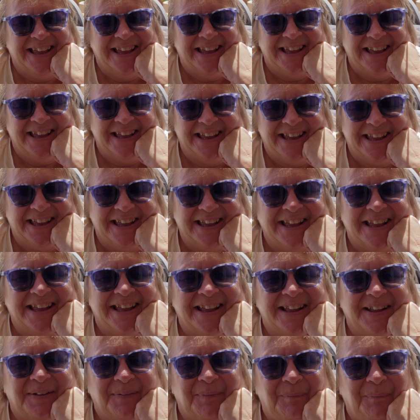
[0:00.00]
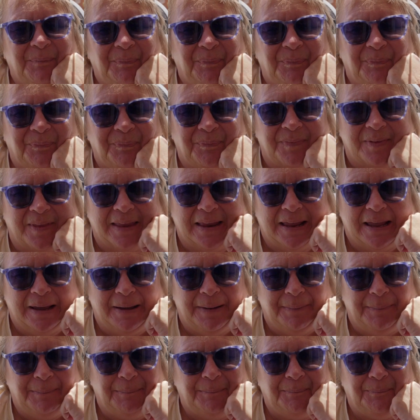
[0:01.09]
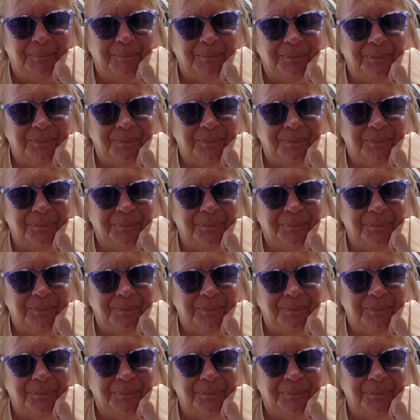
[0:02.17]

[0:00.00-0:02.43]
So what else you got to say? Been on 13